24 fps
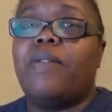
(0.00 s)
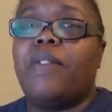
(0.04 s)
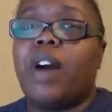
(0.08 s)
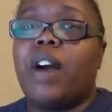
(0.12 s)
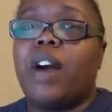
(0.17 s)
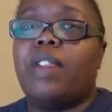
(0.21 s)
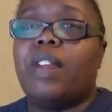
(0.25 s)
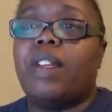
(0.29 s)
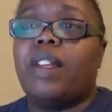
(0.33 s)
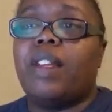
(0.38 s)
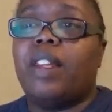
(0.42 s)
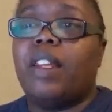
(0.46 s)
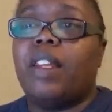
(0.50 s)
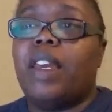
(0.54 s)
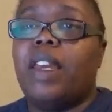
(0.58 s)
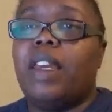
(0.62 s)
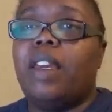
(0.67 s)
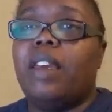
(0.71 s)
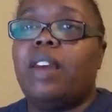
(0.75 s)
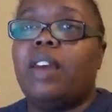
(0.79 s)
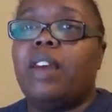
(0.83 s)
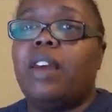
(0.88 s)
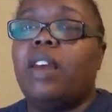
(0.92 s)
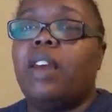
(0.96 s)
find the
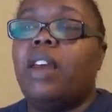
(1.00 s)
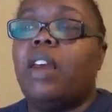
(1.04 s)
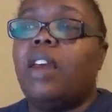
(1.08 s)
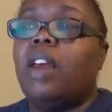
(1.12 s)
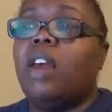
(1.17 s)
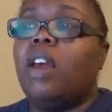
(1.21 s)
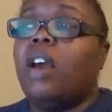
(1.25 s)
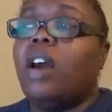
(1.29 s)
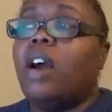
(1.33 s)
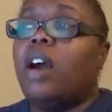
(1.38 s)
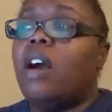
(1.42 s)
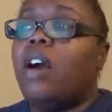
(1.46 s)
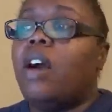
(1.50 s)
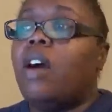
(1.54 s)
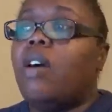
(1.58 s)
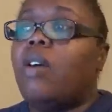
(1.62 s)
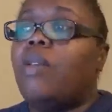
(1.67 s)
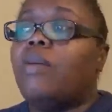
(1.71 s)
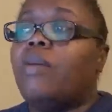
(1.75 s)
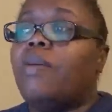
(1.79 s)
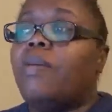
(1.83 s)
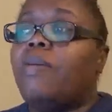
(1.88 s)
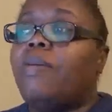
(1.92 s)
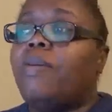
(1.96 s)
link,
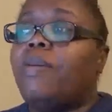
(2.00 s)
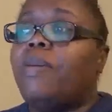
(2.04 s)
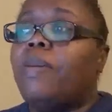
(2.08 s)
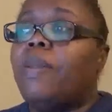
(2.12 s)
um,